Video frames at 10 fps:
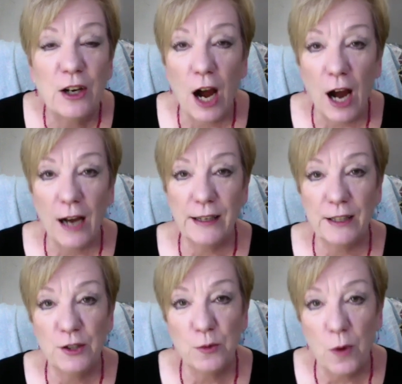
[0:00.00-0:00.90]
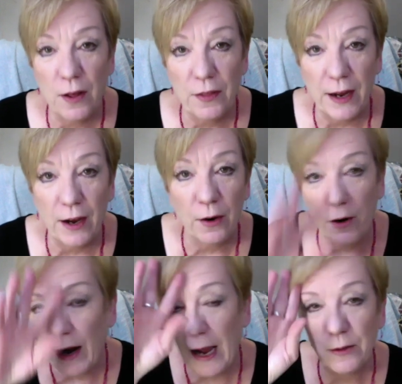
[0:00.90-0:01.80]
cottage while there,
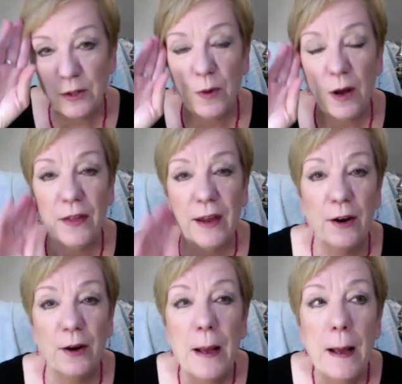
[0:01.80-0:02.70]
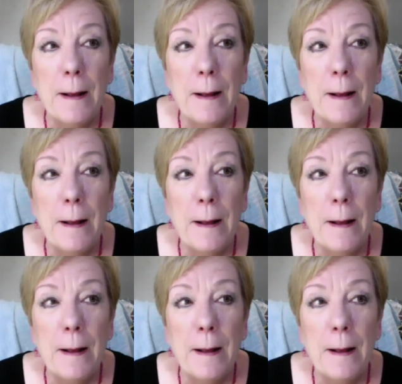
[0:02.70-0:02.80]
or house while there,